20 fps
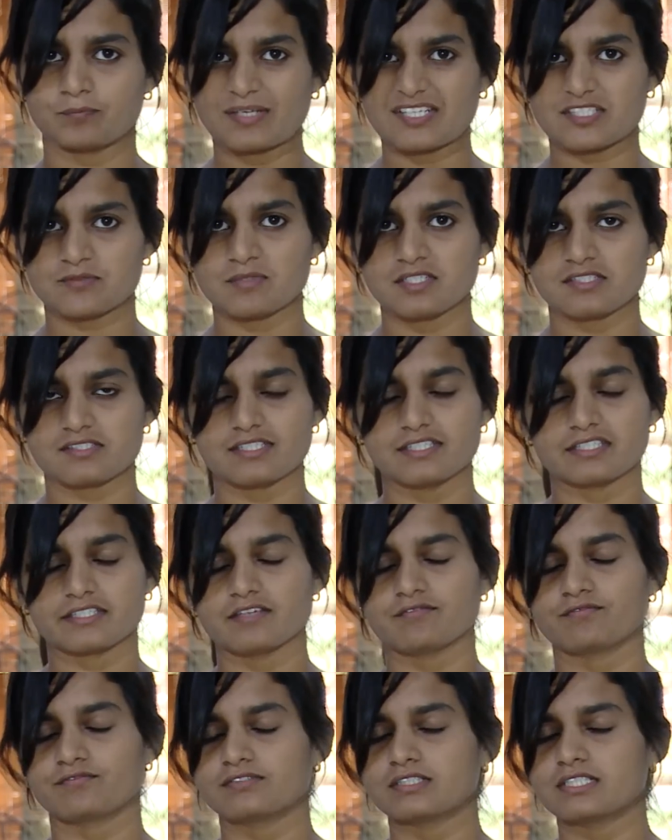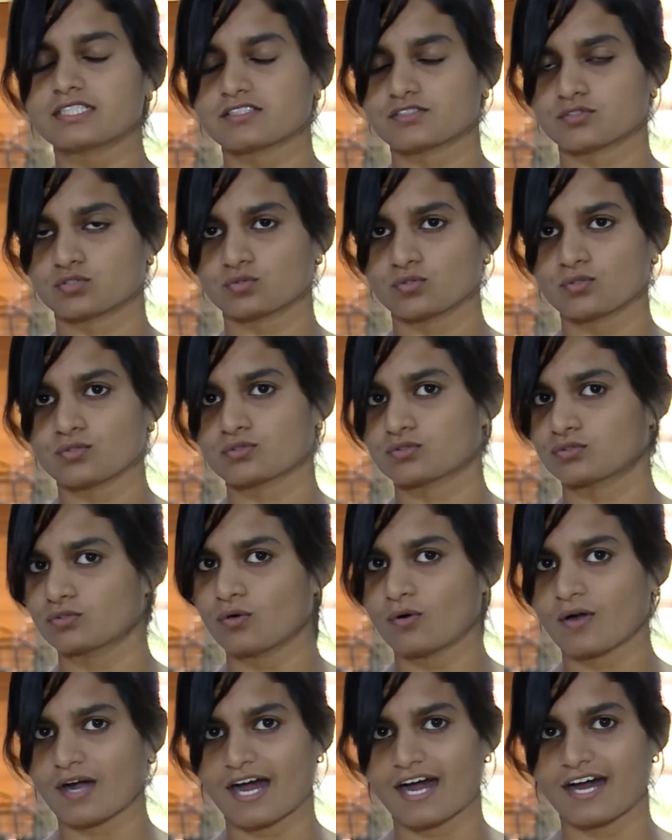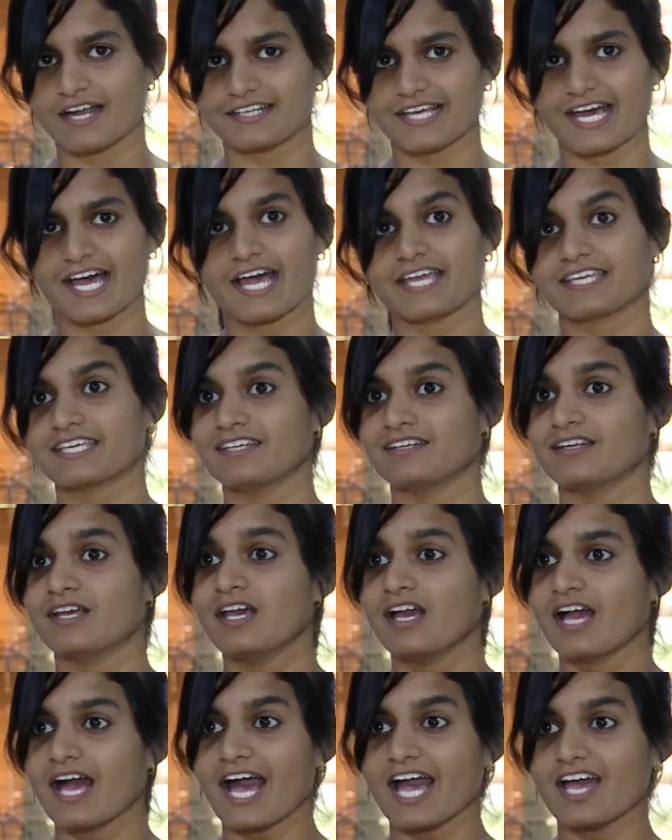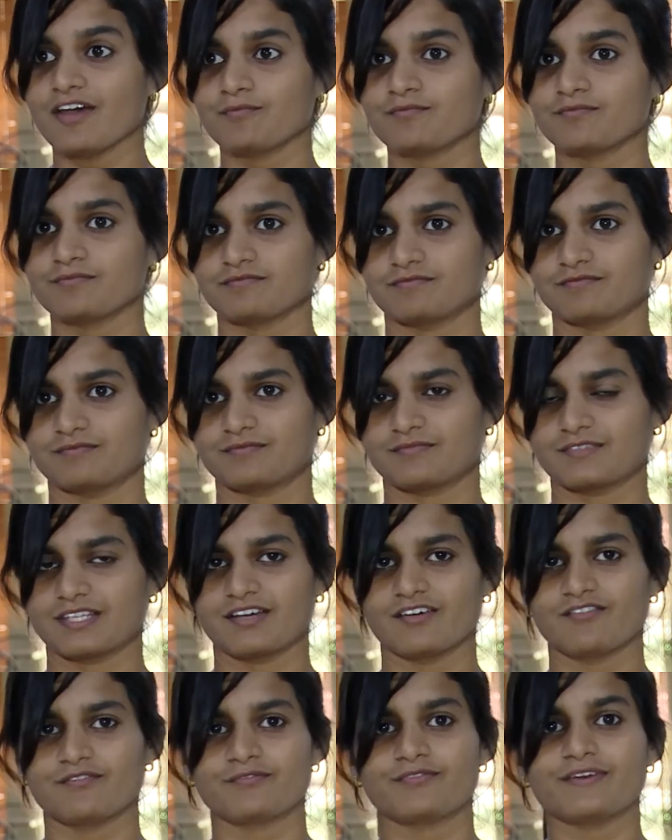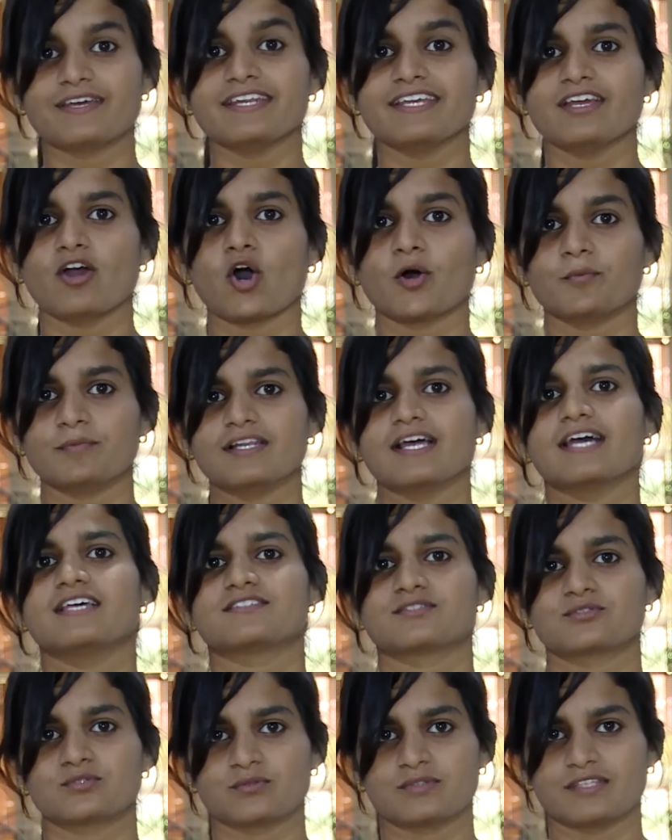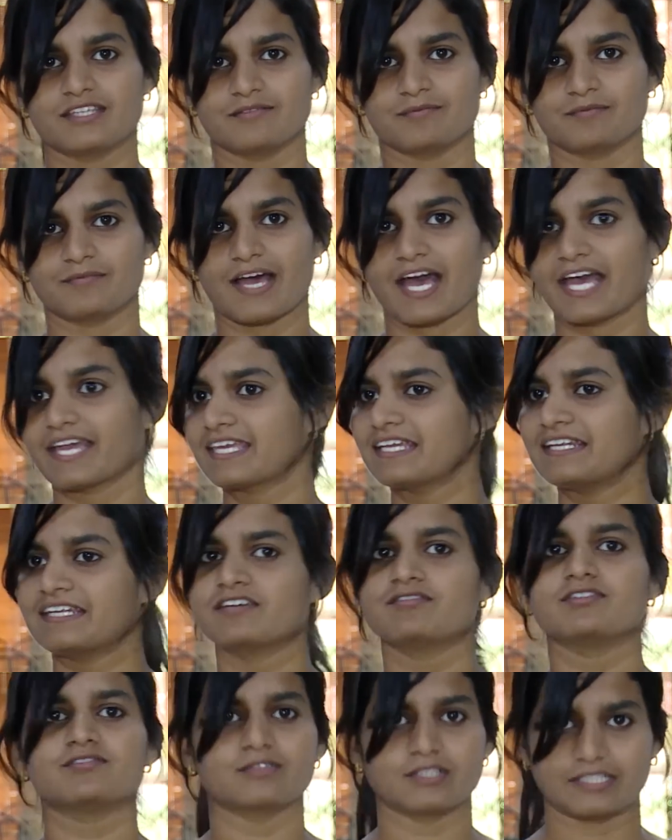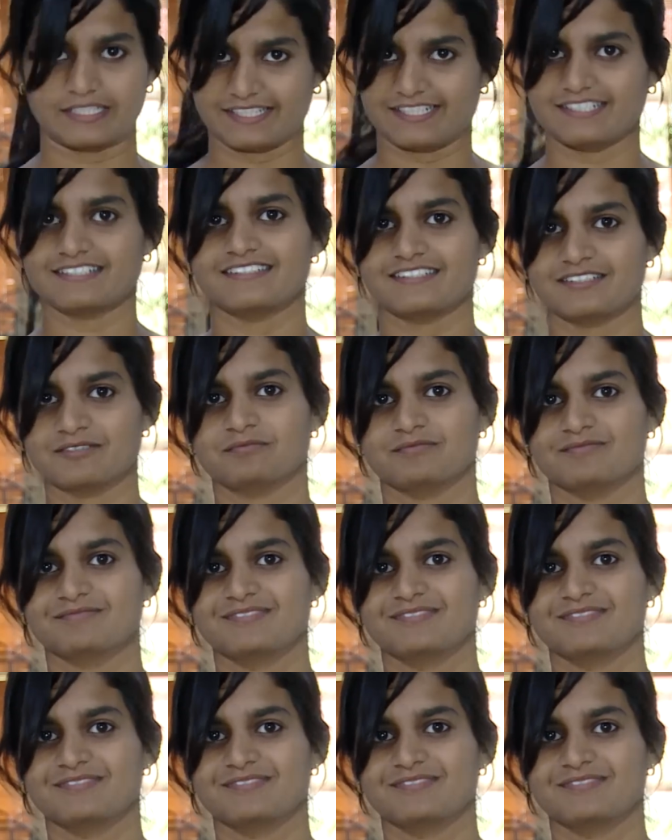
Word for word: placement cell, they worked so hard. I'm very obliged to them. I can never forget them.